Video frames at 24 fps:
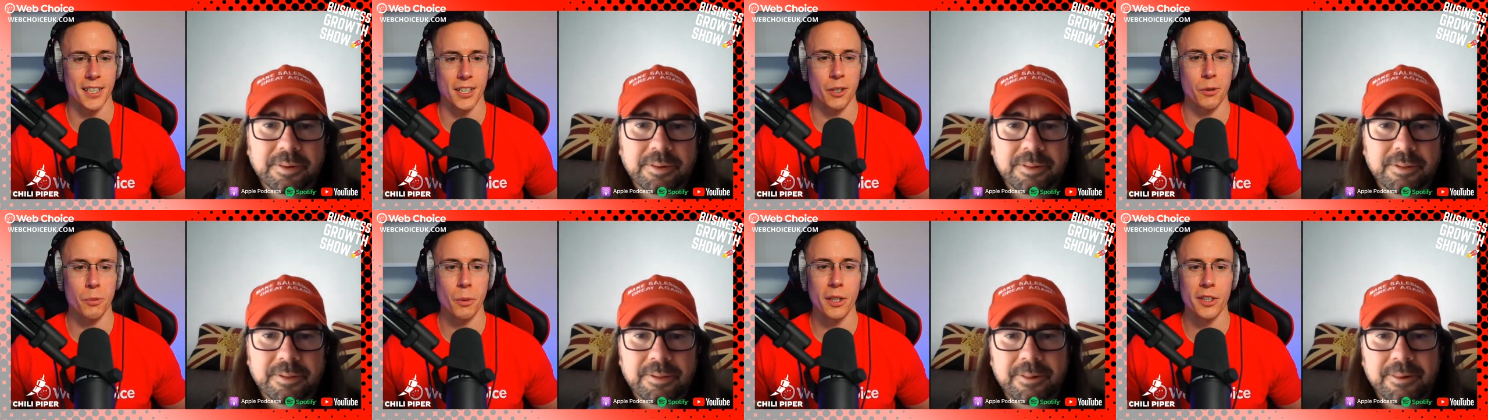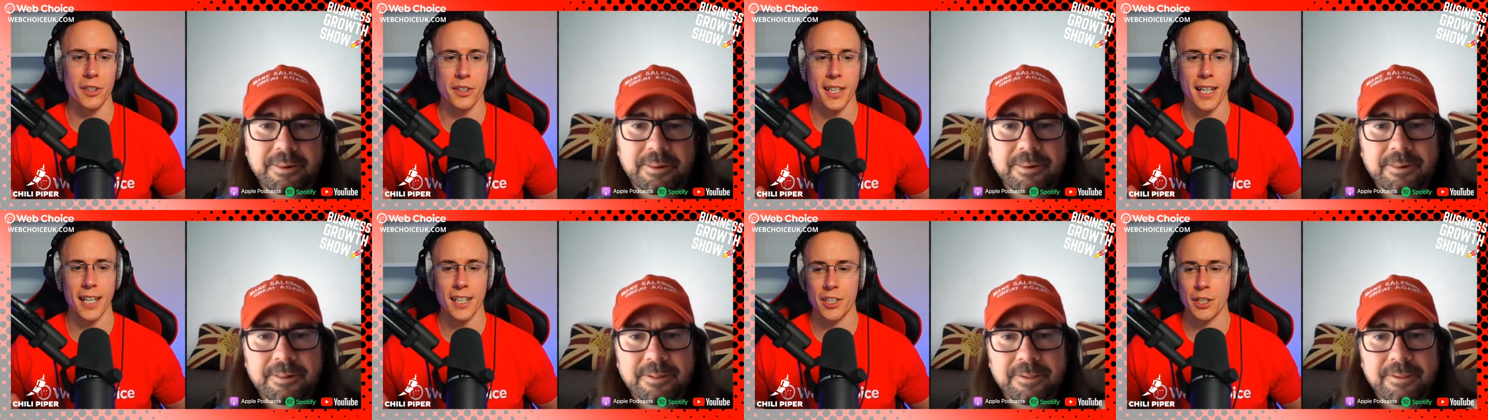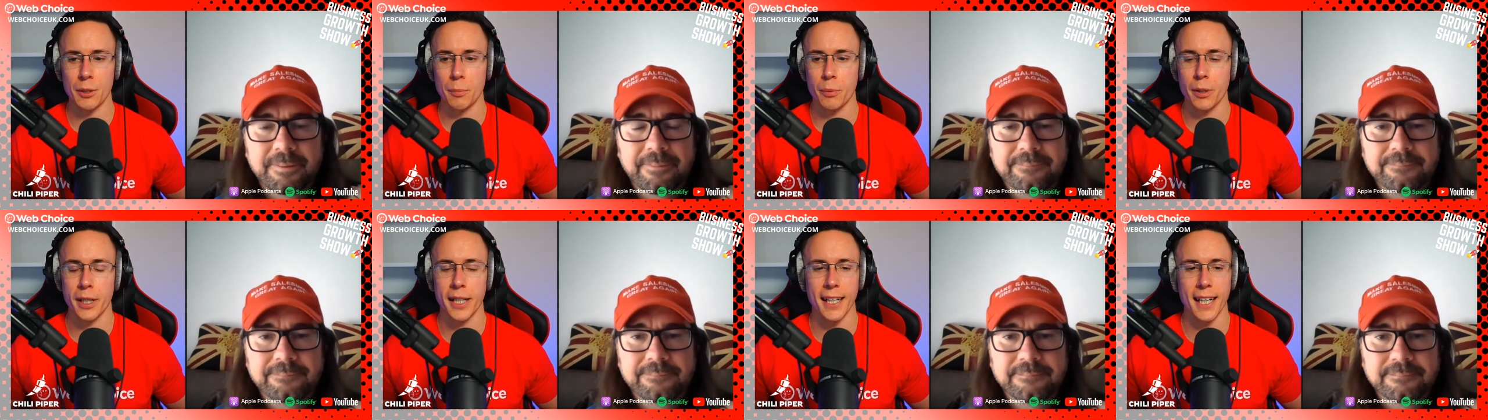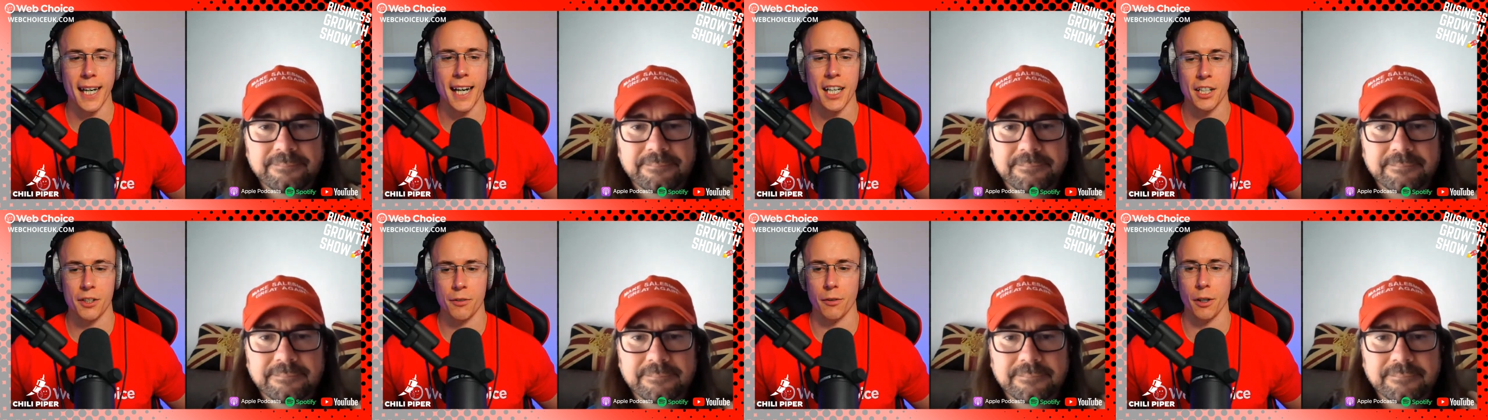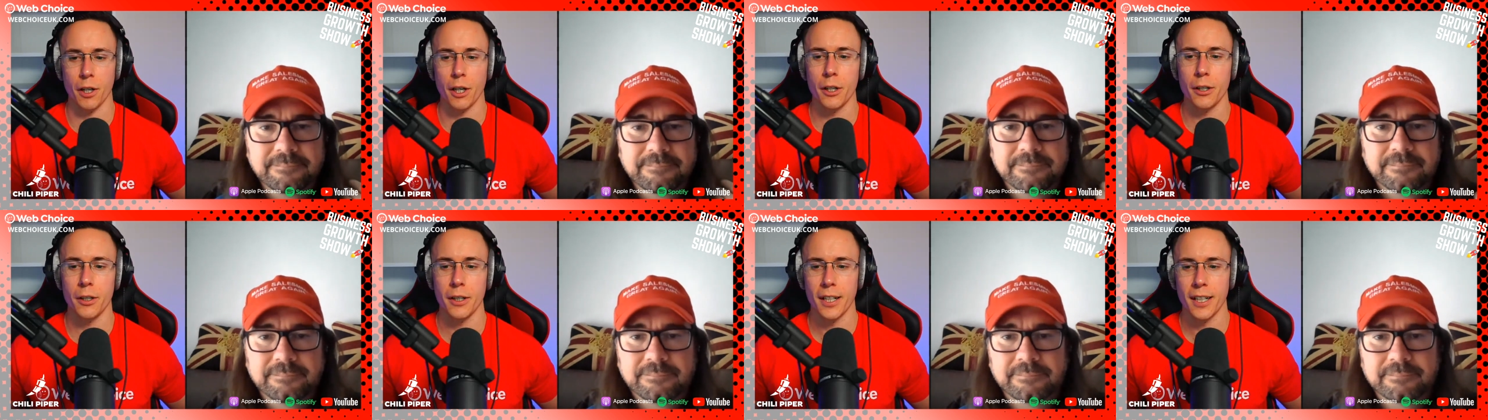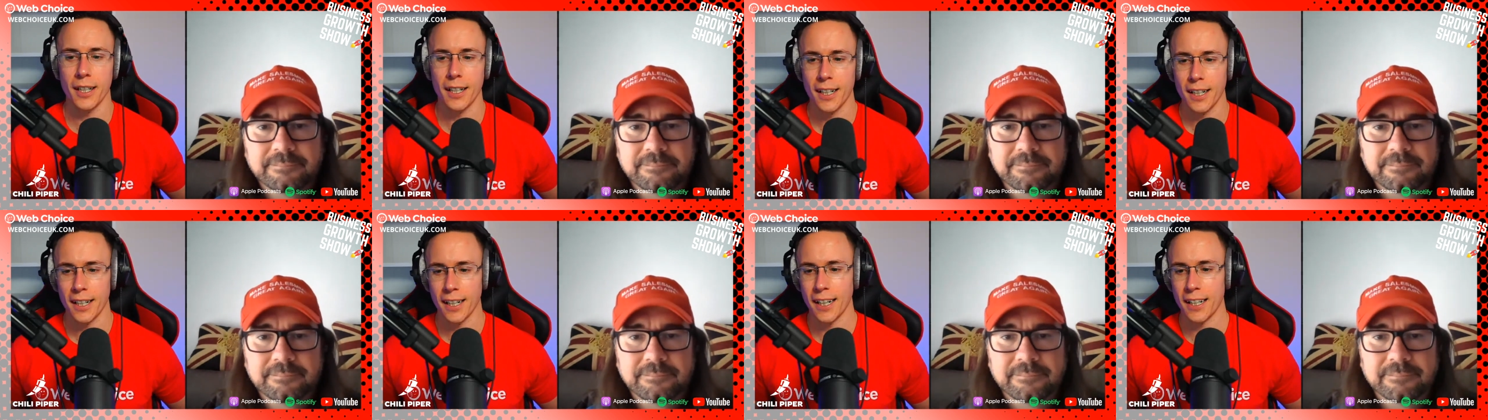Speaker 1: and the ones that actually bring cash flow,
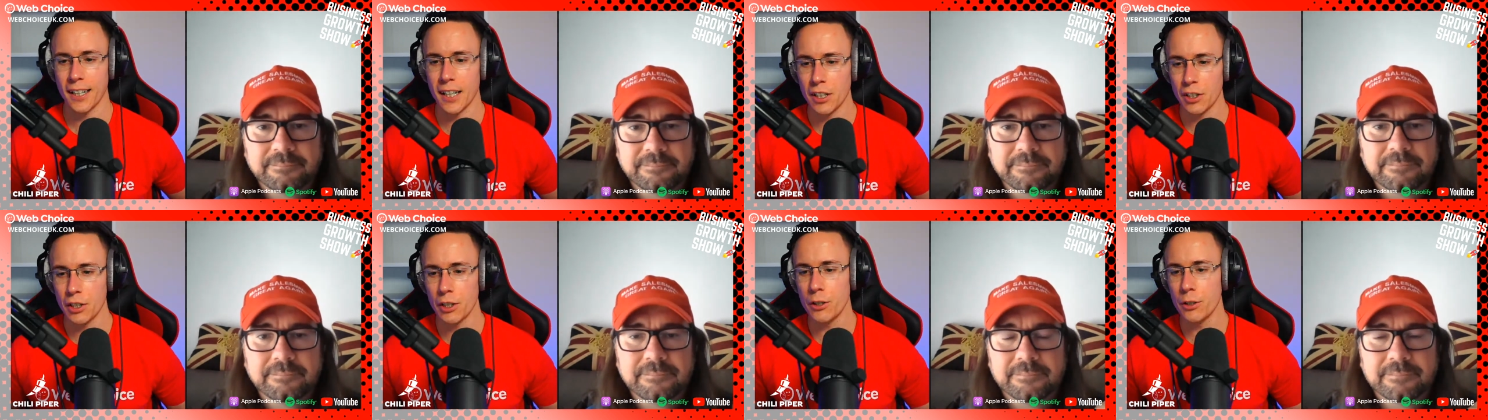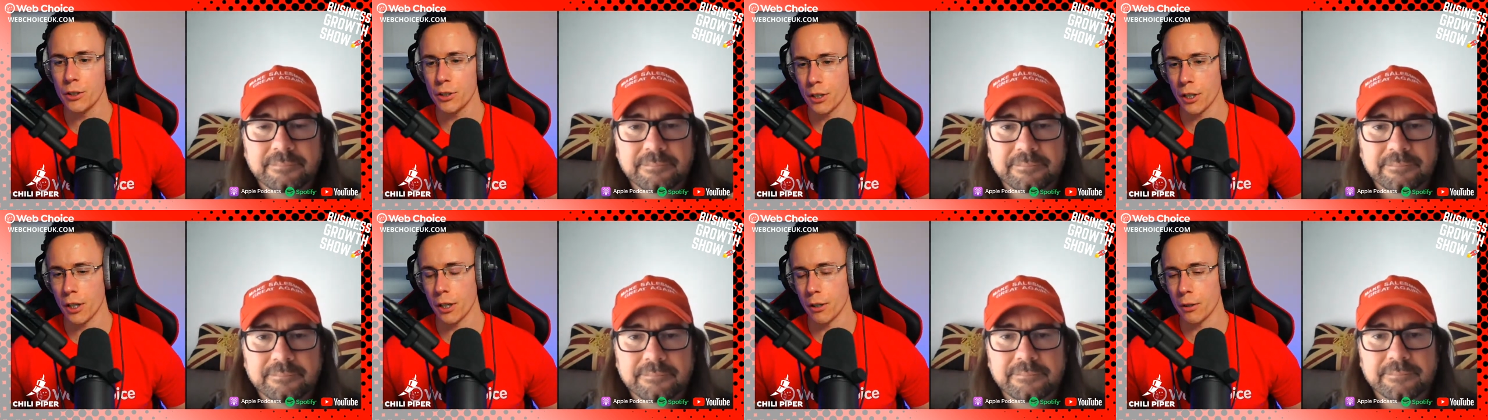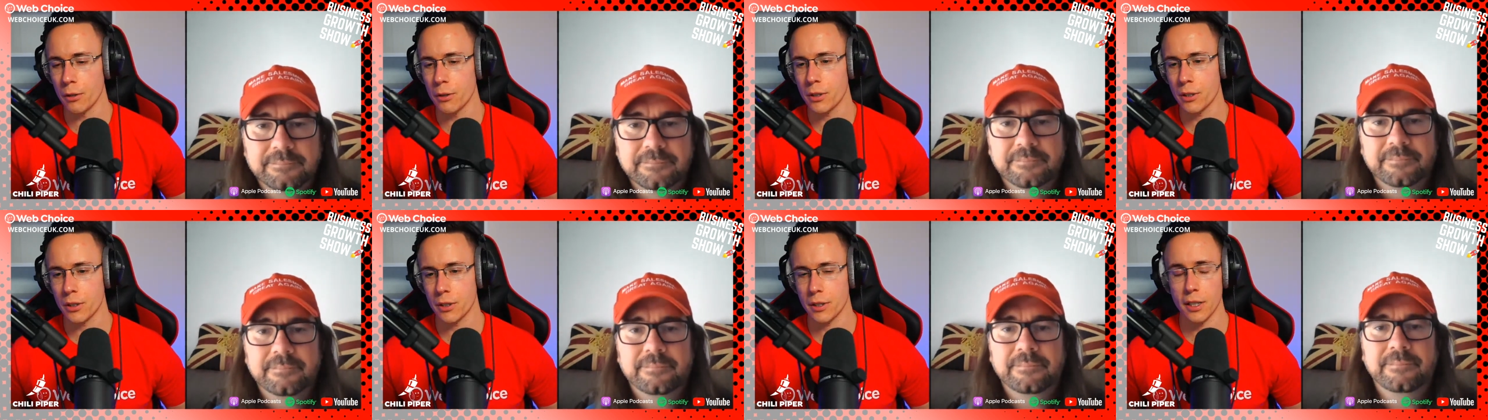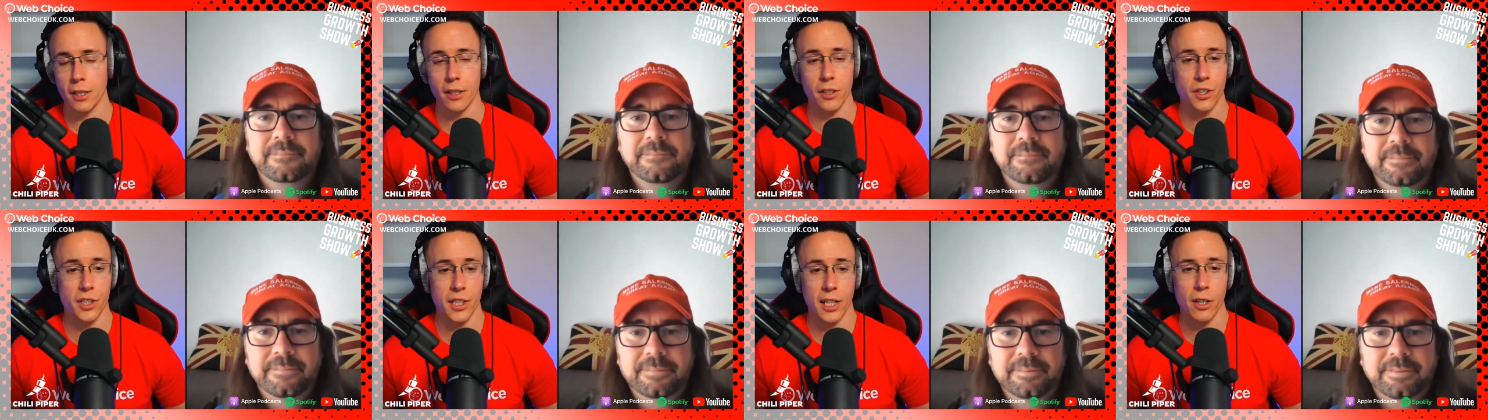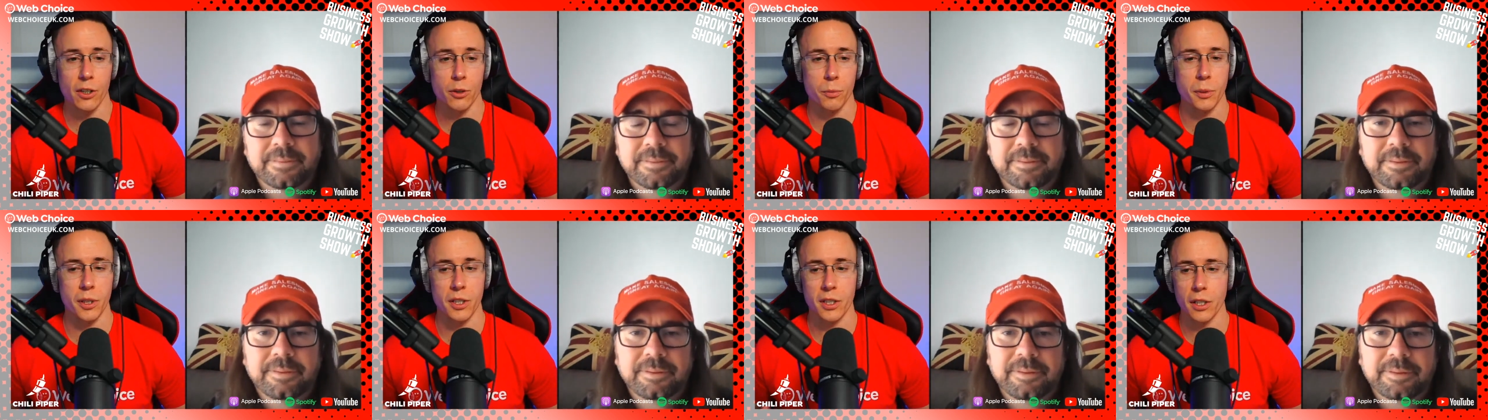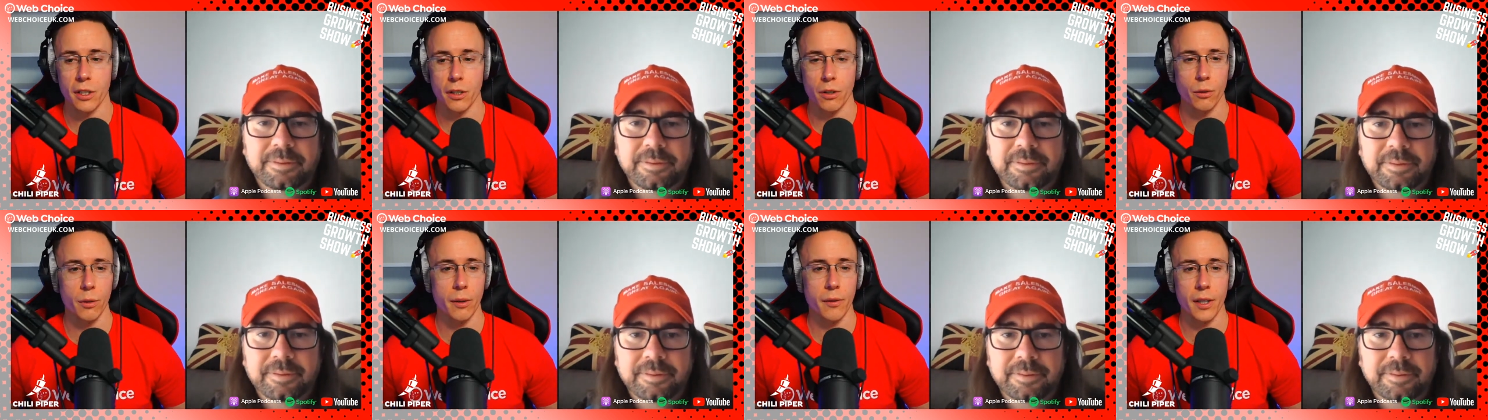and then use those in your sales
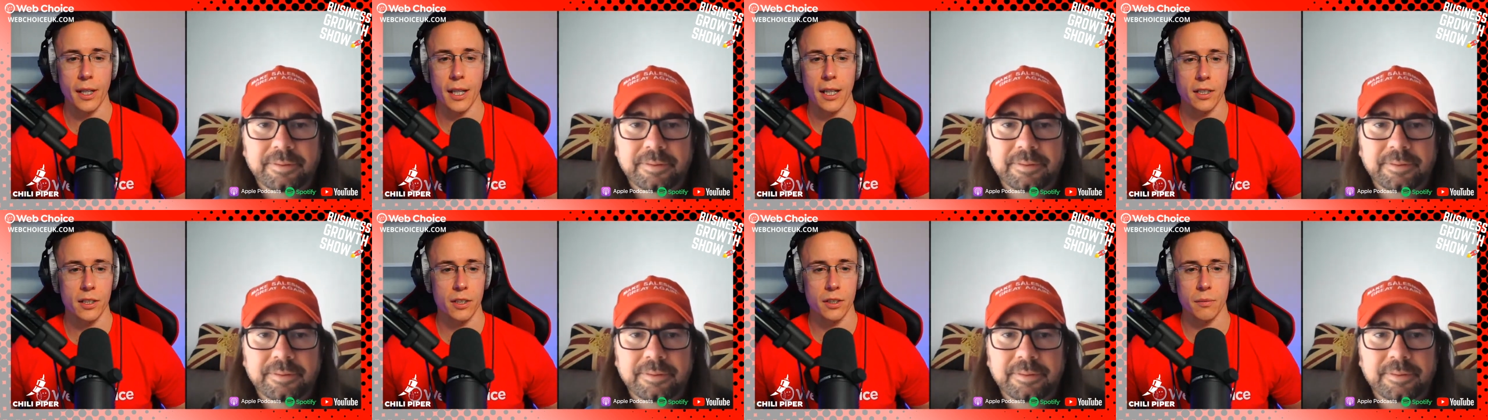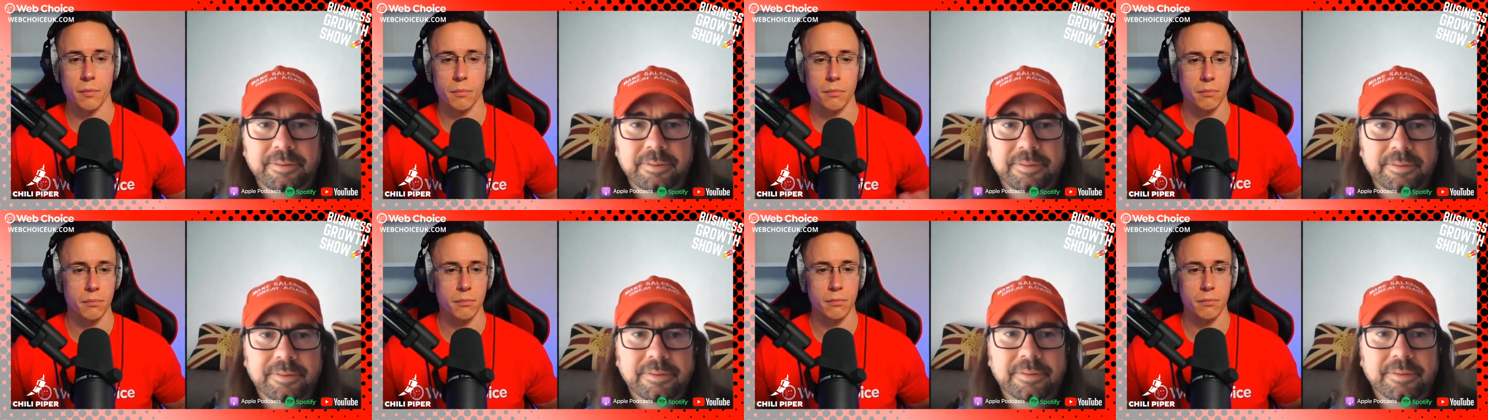material, whether that's